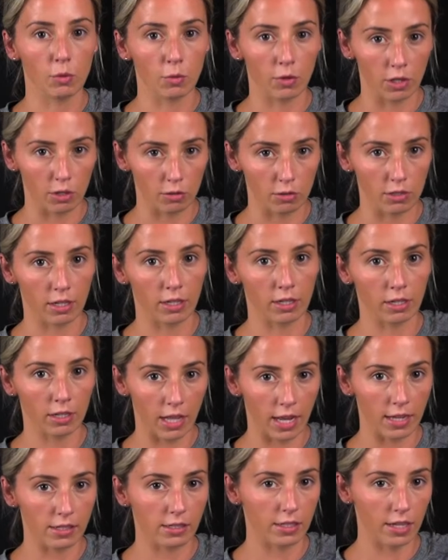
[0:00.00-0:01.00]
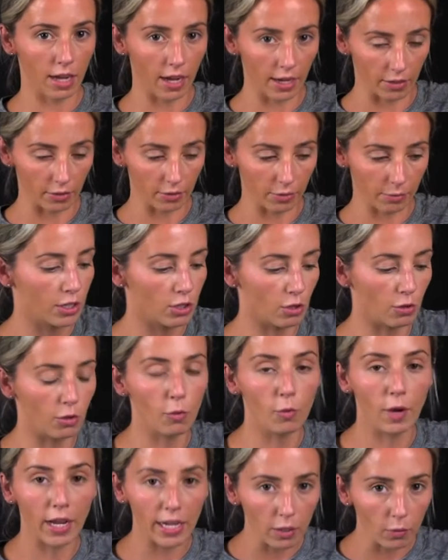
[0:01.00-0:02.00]
were using a glass tile. So
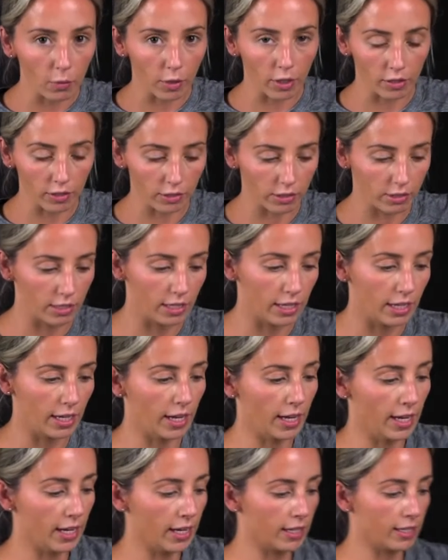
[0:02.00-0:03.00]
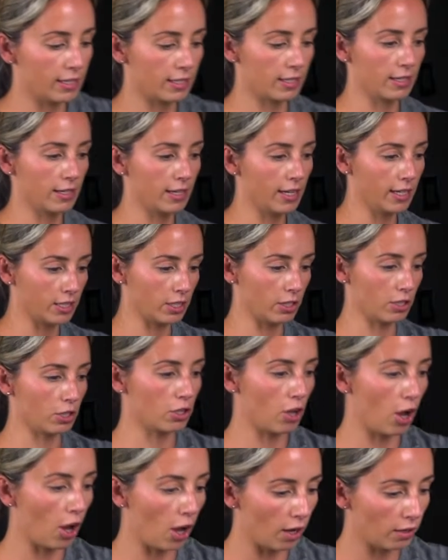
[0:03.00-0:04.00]
the way it works is it's a
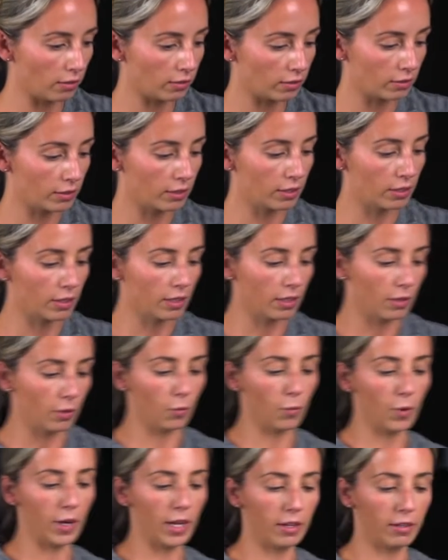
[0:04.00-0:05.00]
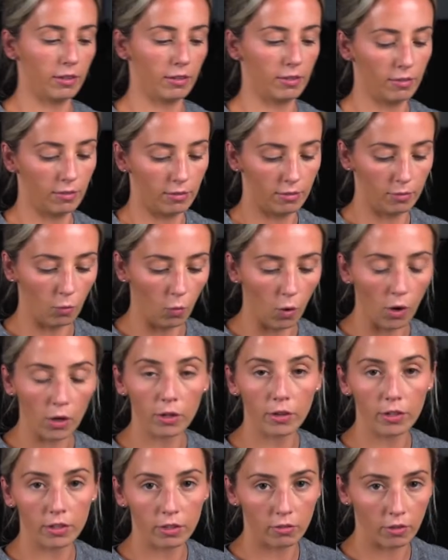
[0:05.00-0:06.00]
saw with
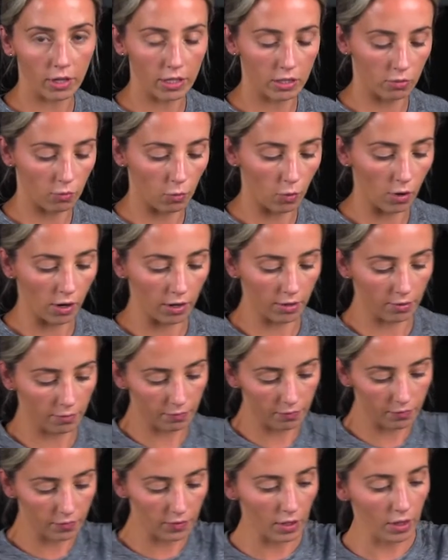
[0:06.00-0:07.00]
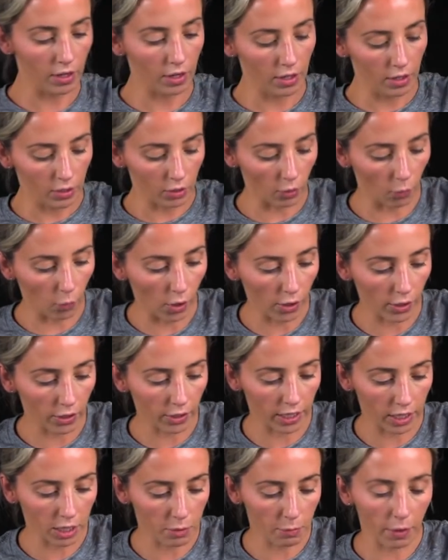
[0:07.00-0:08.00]
water in the reservoir. The water
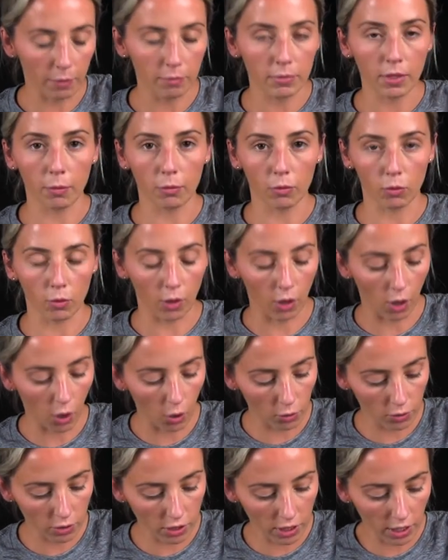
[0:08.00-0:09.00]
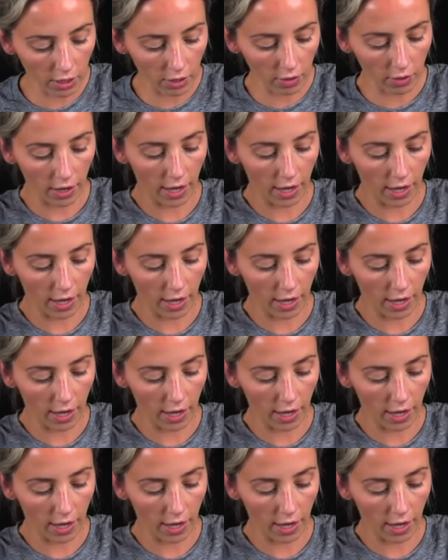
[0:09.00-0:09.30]
gets pumped up through a hose here